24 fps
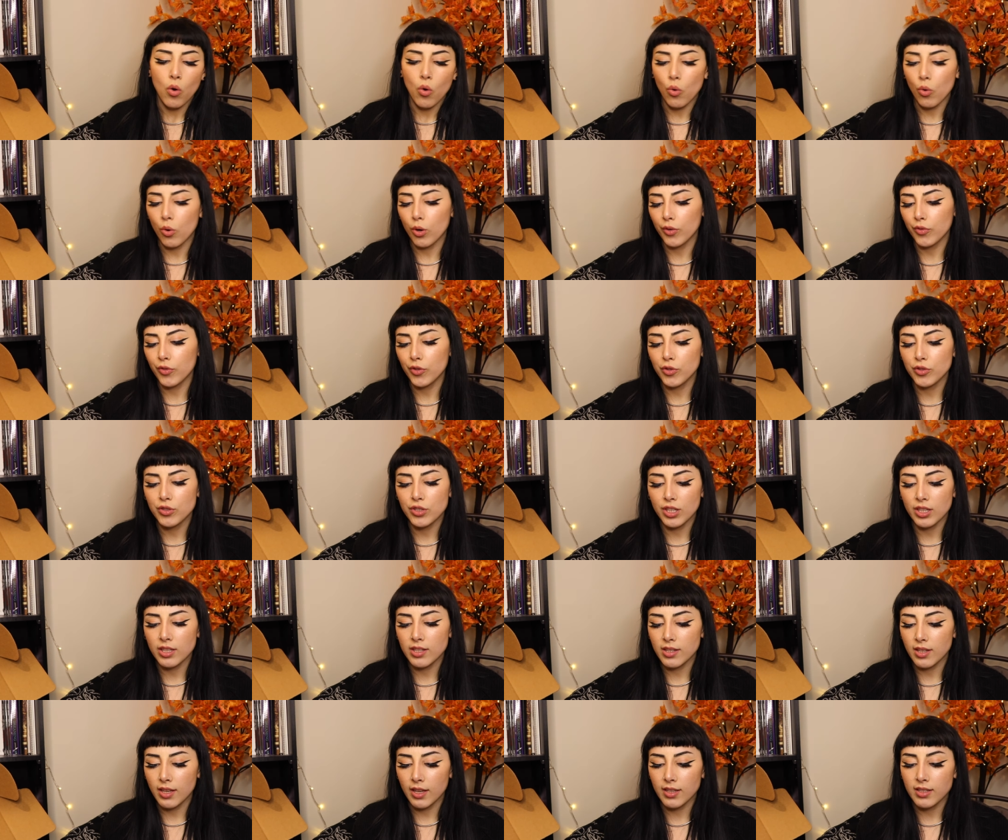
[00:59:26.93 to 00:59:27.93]
or if you
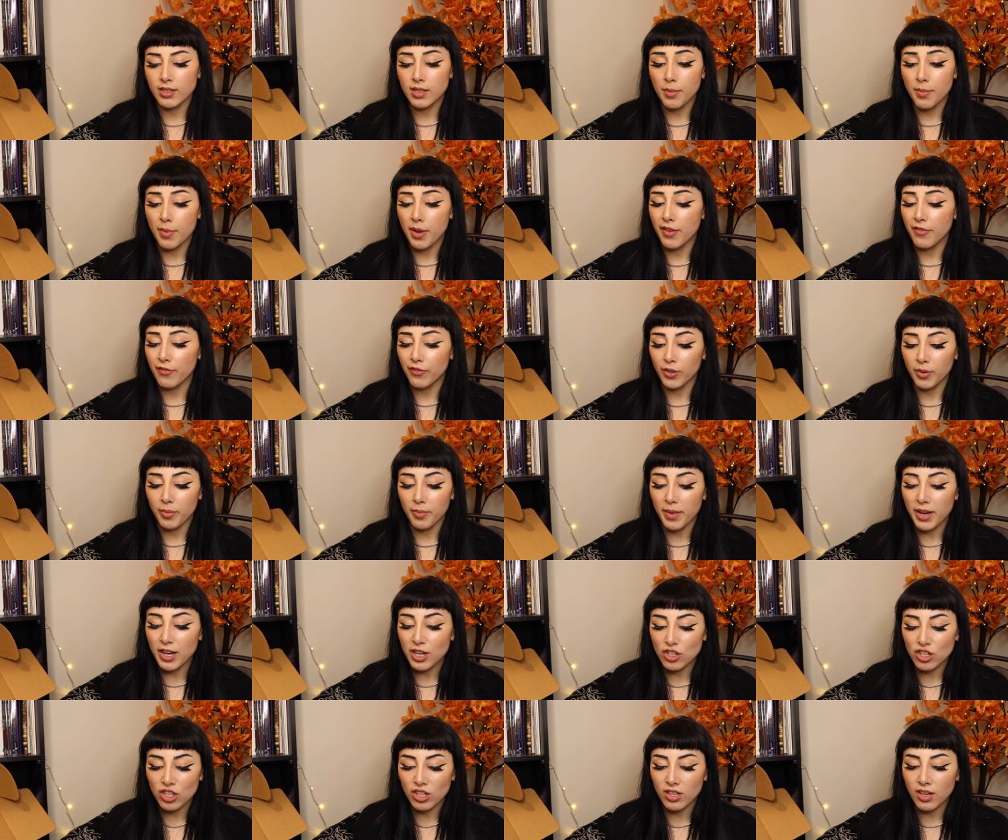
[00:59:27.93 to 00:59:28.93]
just like some
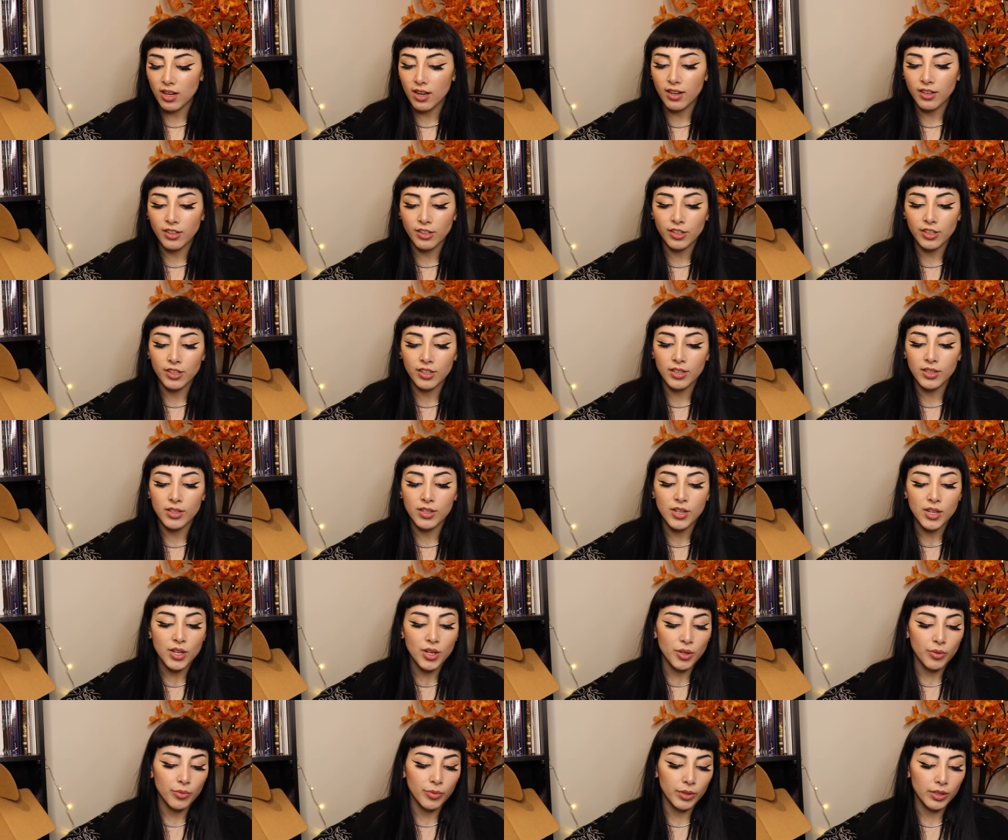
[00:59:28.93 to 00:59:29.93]
information on her,
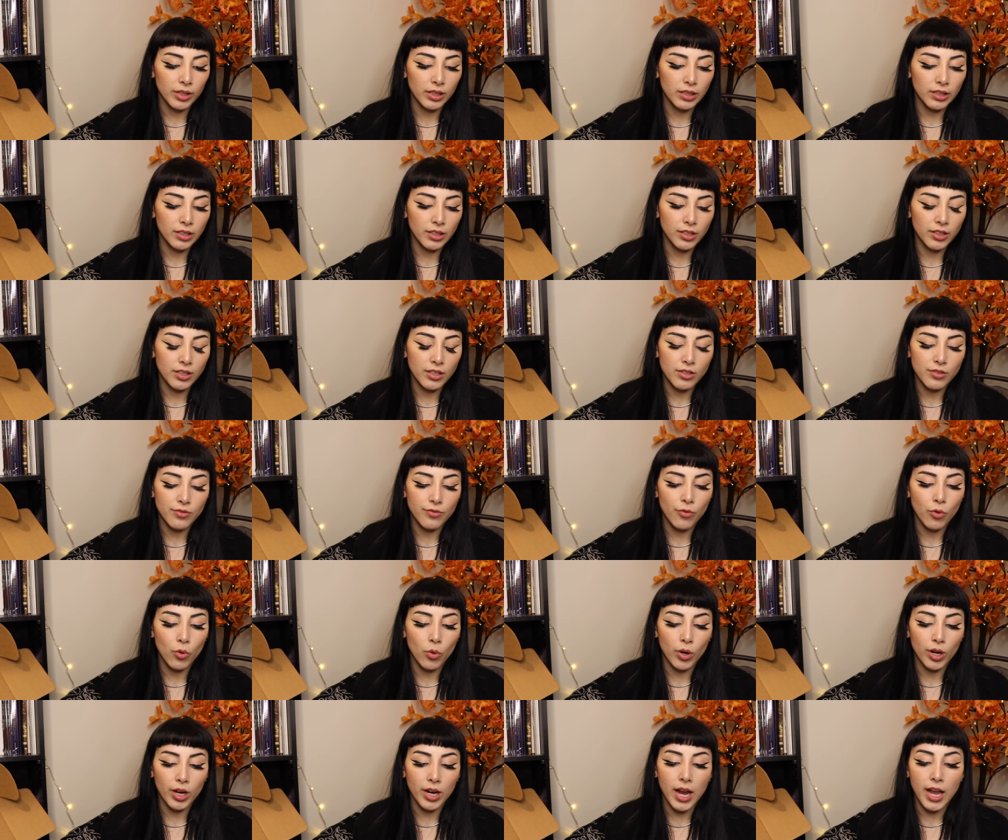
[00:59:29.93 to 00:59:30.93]
really good
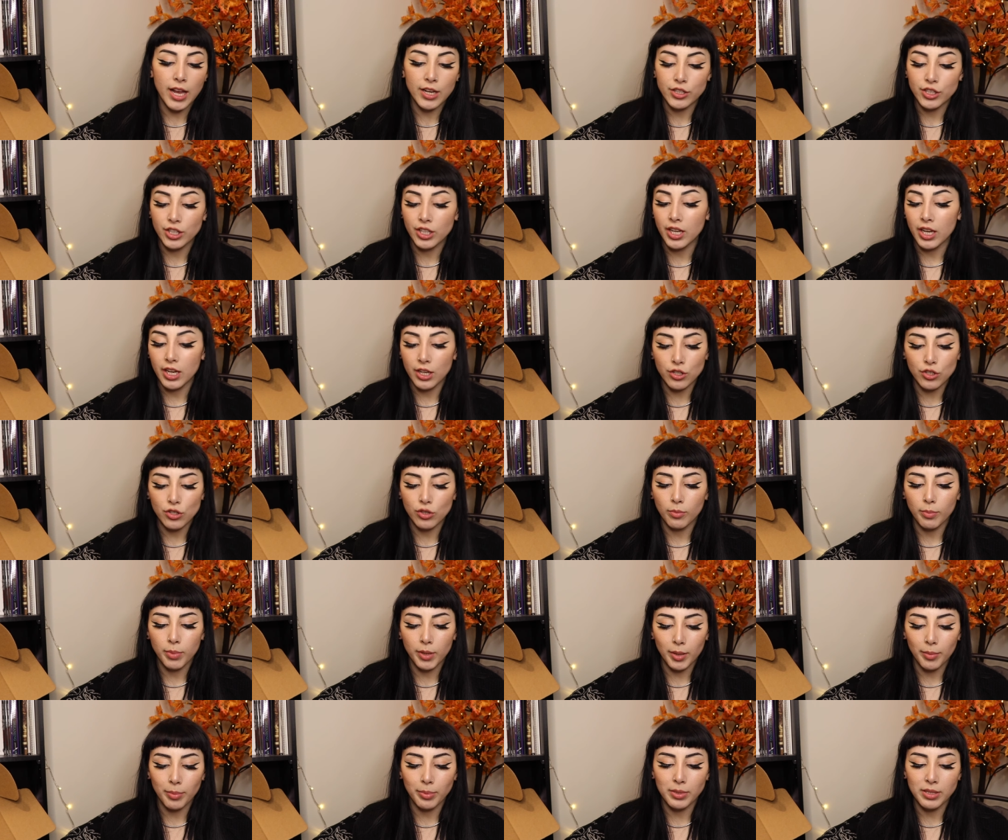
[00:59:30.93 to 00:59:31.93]
for educational
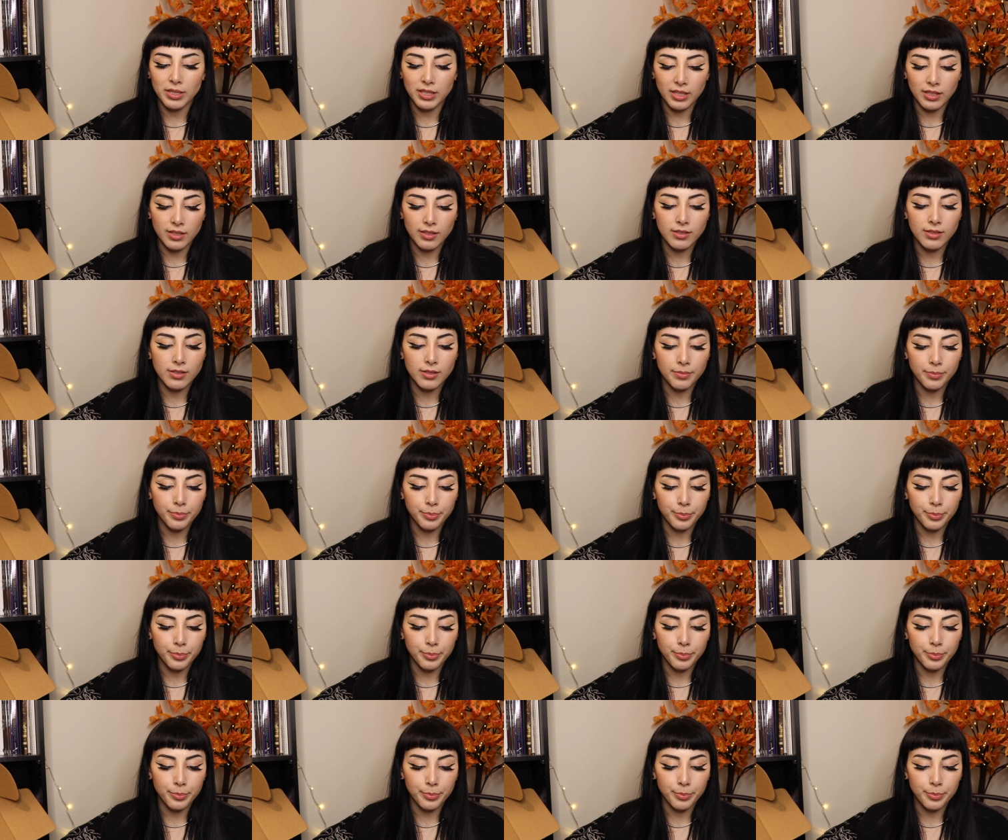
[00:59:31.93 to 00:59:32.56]
purposes.